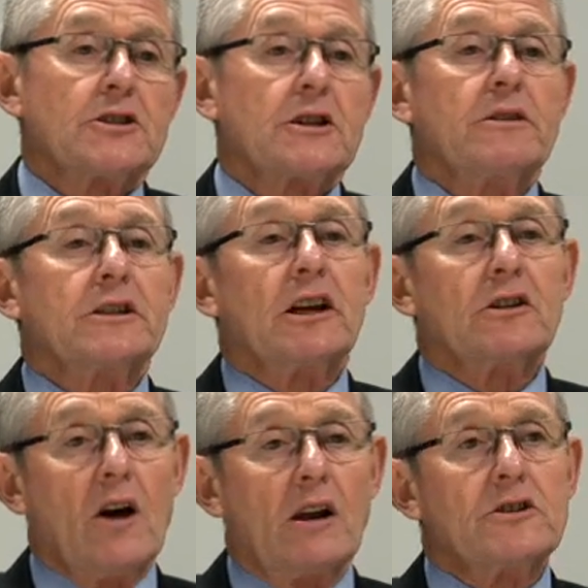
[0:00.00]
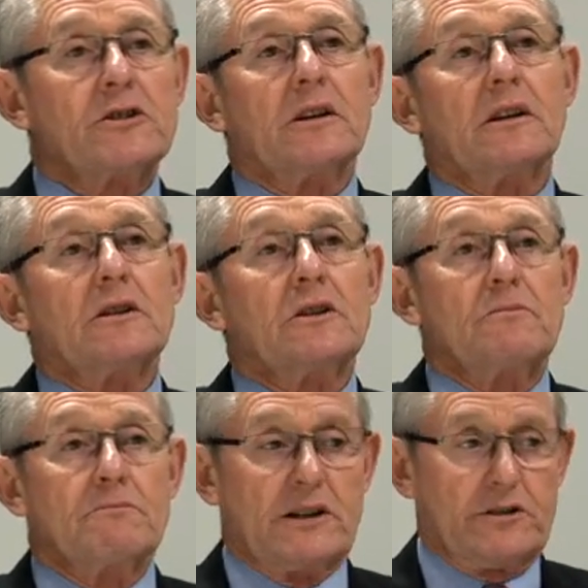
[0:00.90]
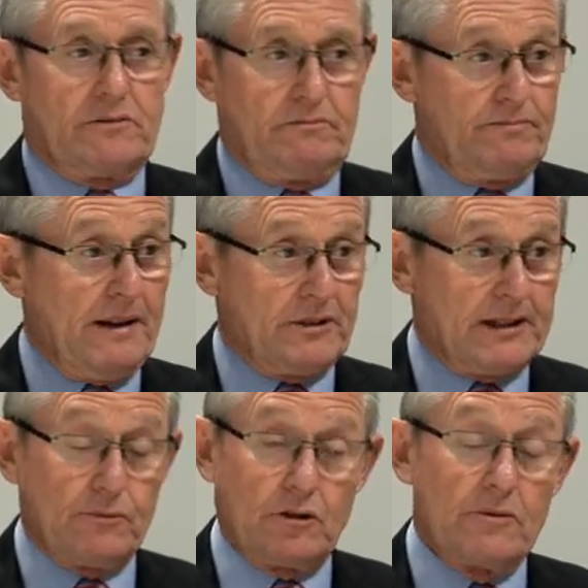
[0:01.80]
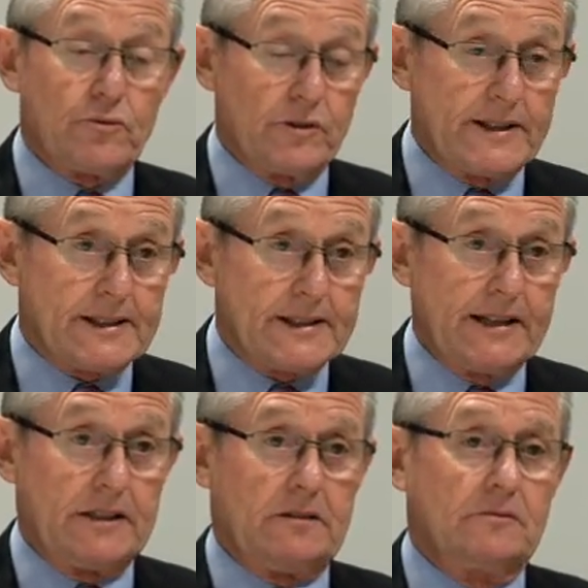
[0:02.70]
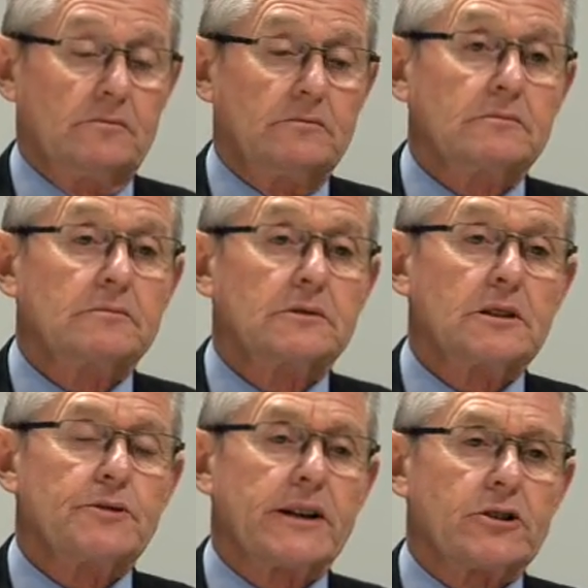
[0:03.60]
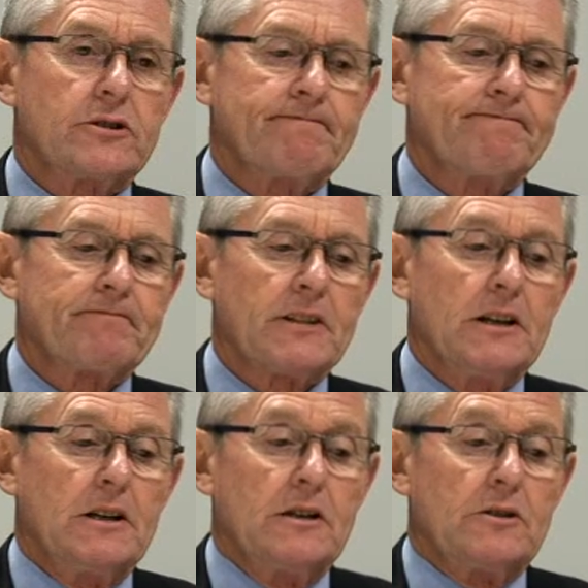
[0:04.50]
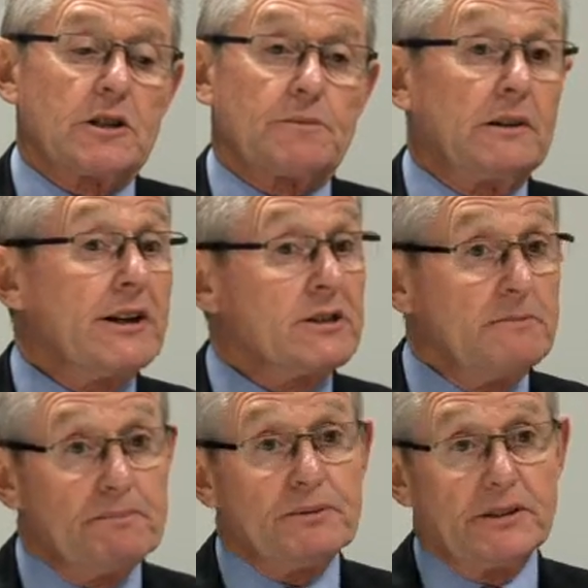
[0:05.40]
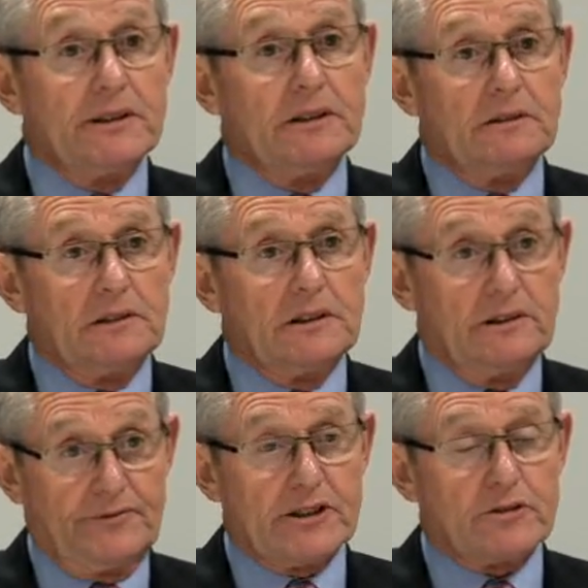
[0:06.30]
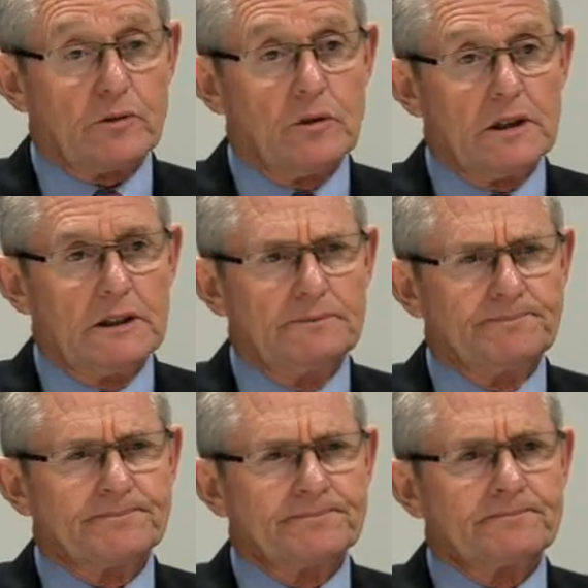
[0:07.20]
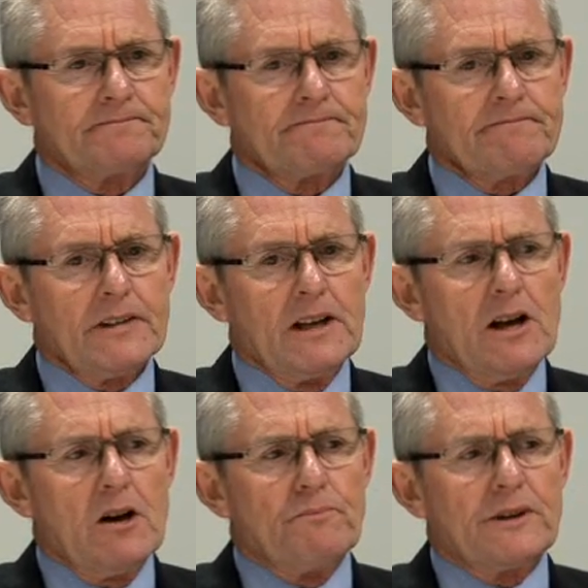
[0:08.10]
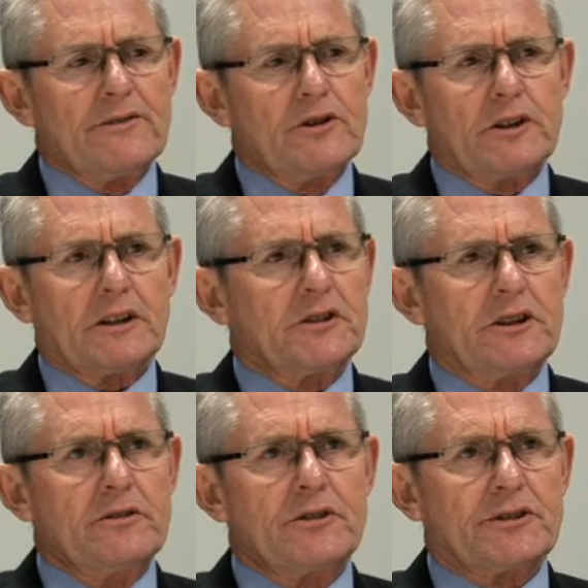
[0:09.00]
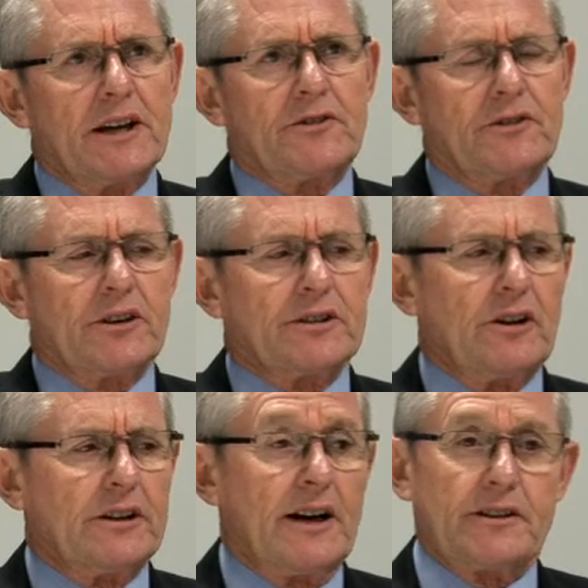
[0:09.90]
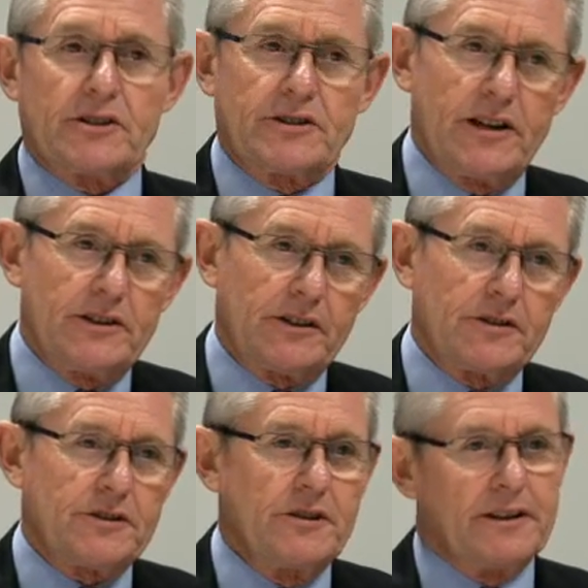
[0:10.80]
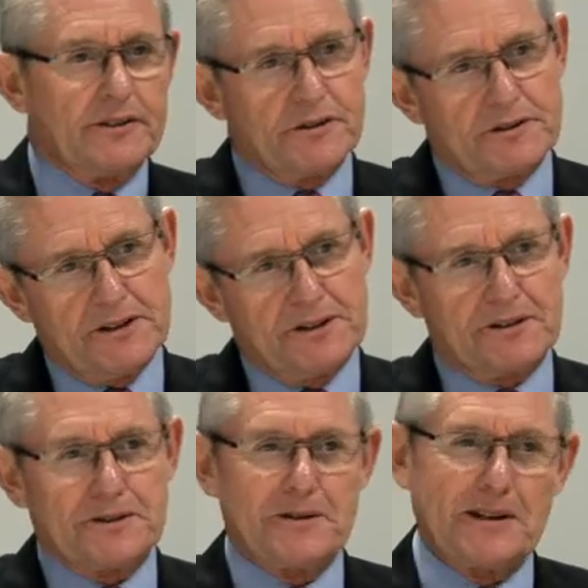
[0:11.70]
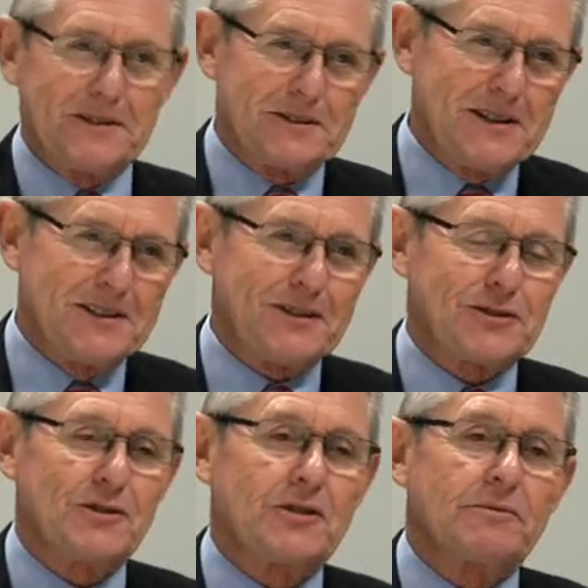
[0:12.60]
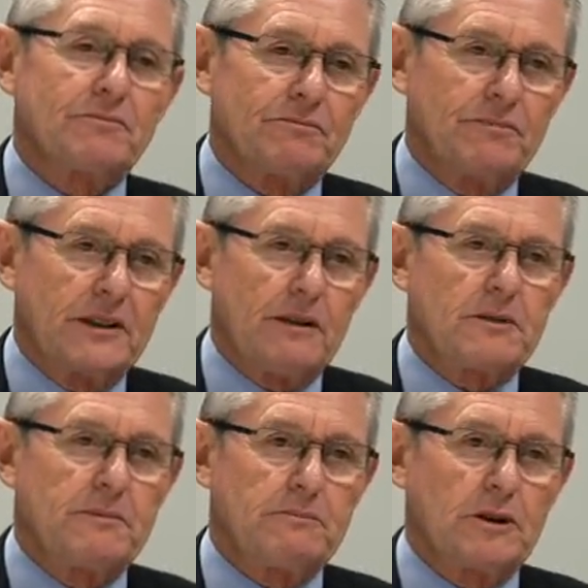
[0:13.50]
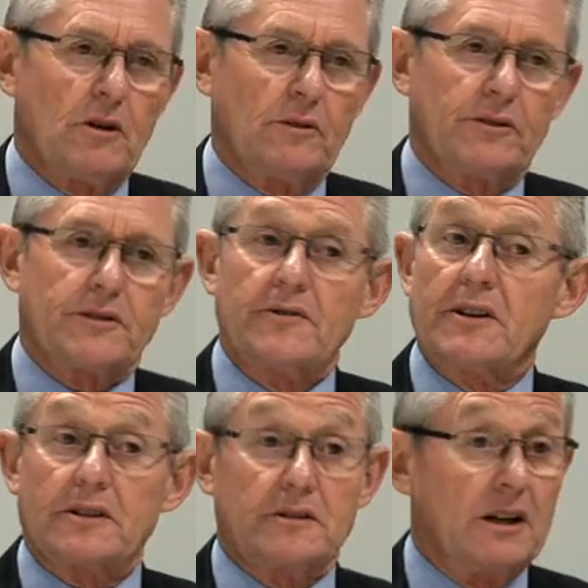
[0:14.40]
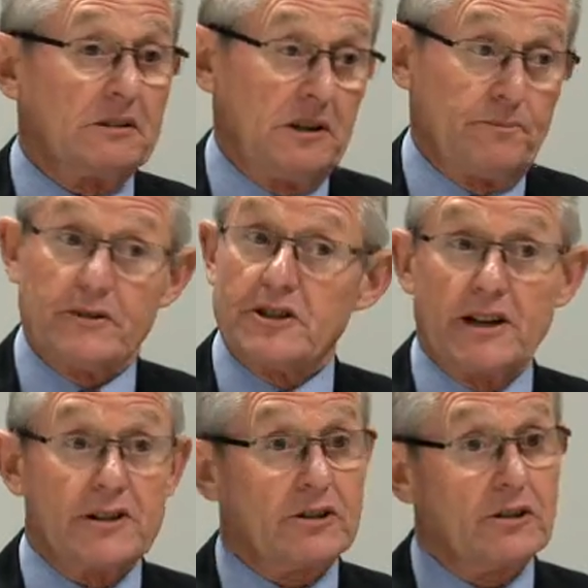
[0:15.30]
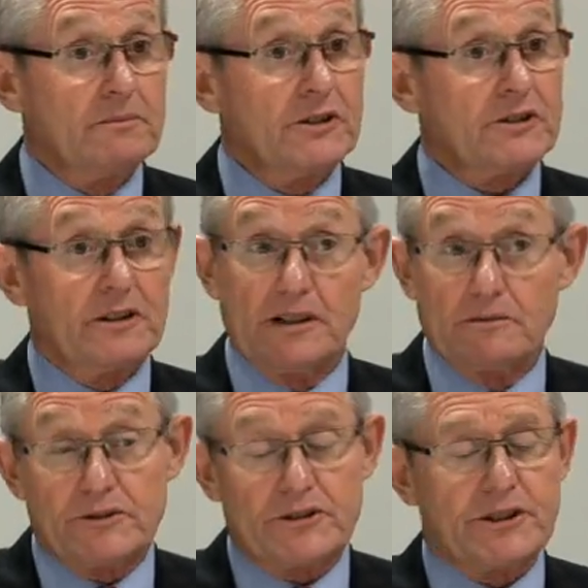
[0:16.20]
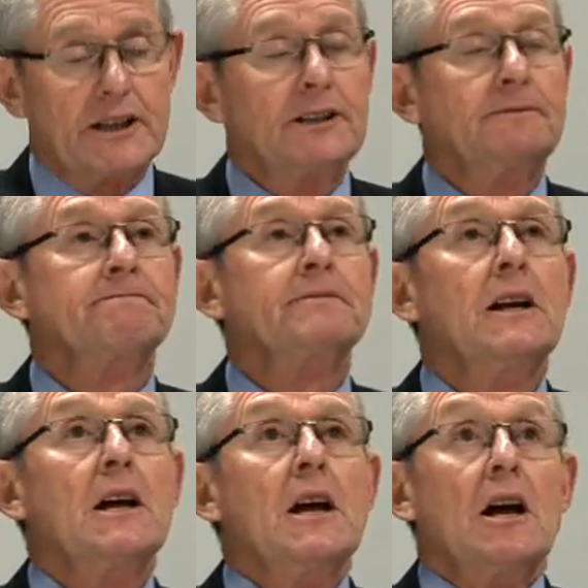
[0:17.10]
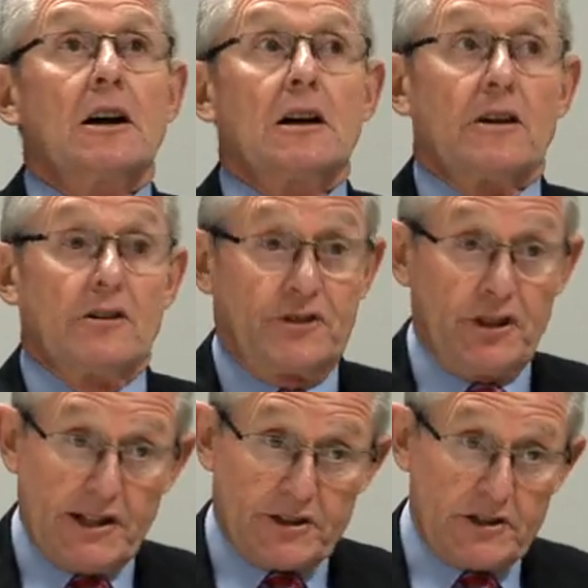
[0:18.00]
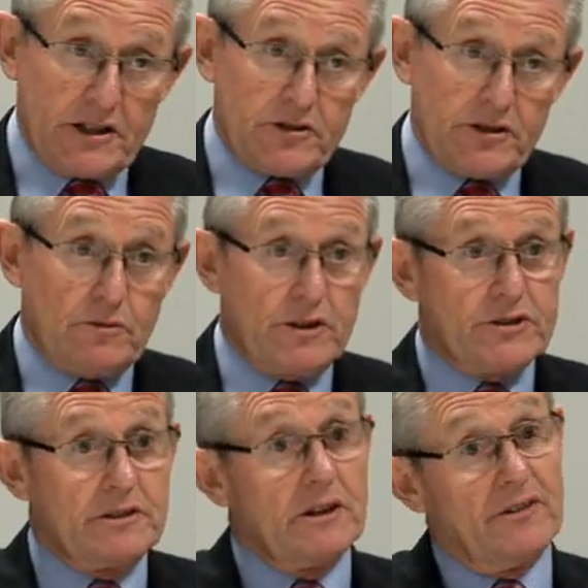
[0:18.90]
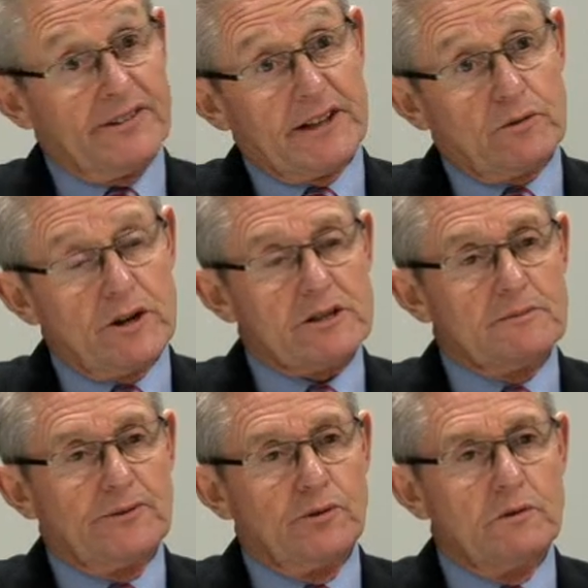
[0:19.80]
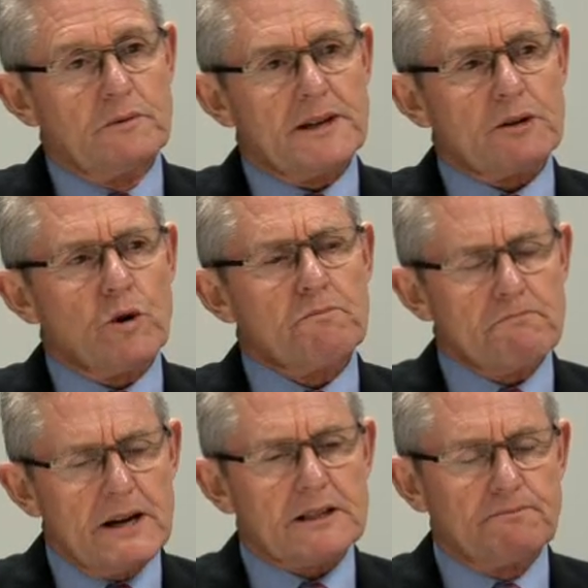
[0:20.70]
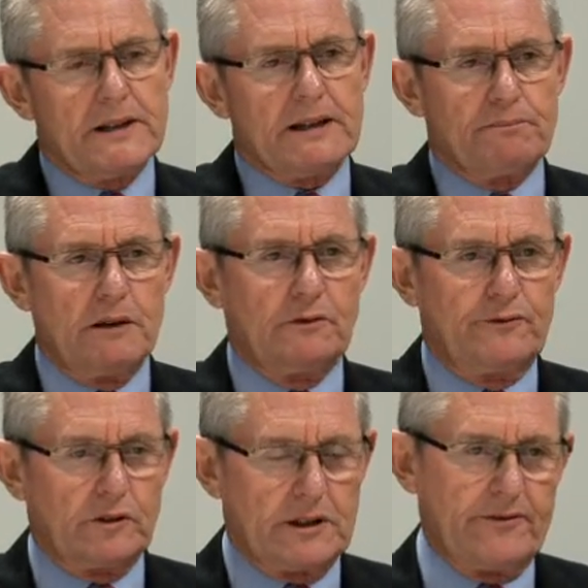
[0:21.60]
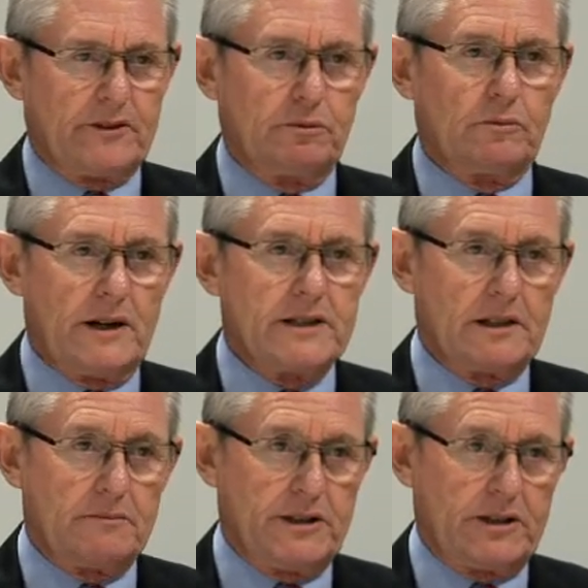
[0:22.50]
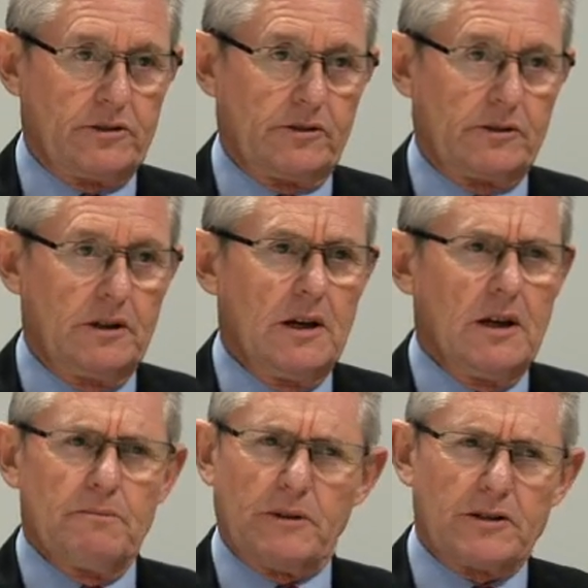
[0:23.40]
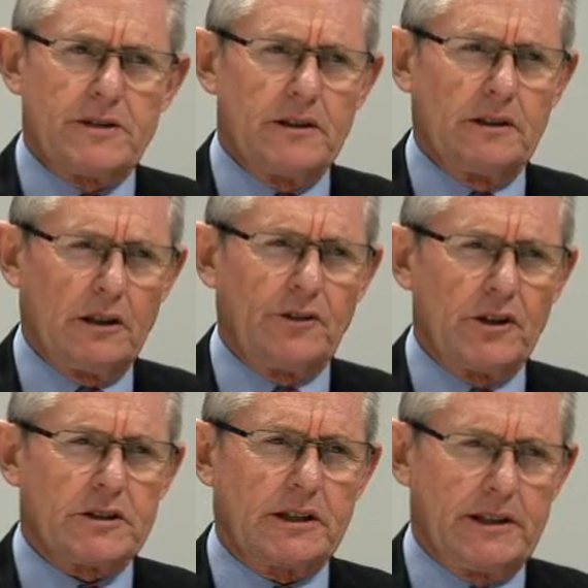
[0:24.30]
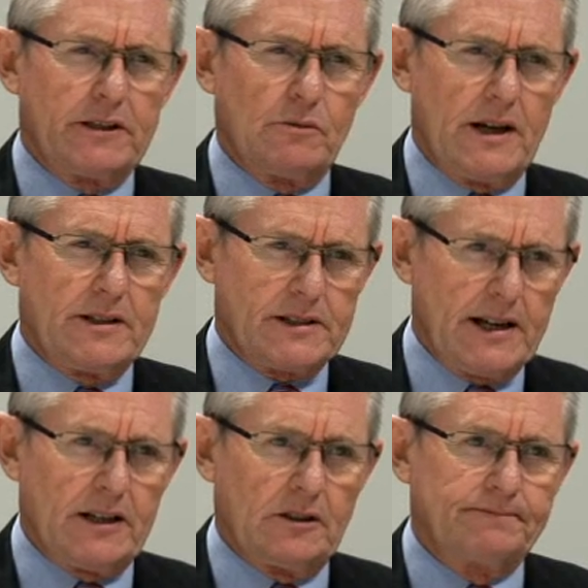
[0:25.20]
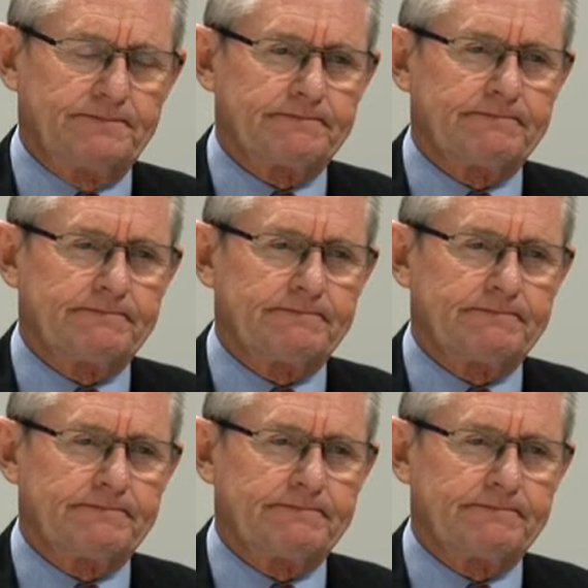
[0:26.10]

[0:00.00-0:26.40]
So in the acknowledging, you must perhaps sometimes restate the objection, display some empathy if that's required. But if you're to continue saying things like, I understand your concern, understand your concern, understand your concern, it becomes a bit monotonous. So things like, I appreciate your comments, I hear what you say. Gee, that's an interesting question. I've had that question before. We must make people feel comfortable raising objections, because they're the little things that get in the way of the sale